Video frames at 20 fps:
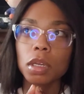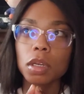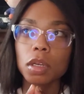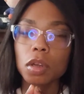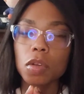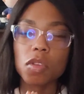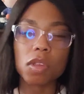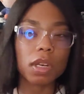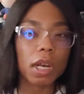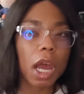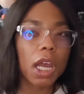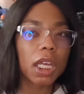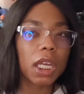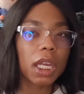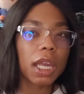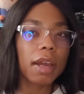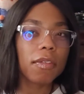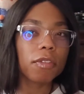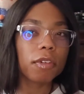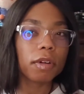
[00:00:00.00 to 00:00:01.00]
Kusanagi,
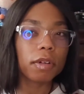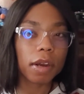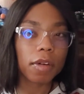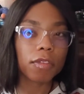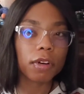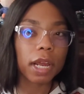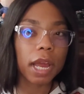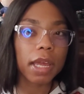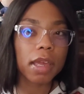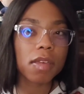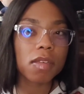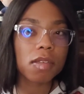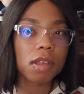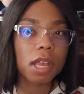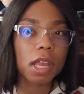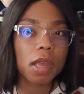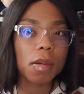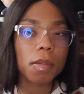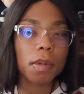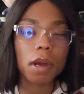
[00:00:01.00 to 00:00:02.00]
I forgot his
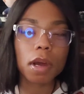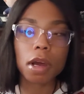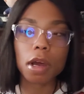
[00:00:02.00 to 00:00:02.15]
name,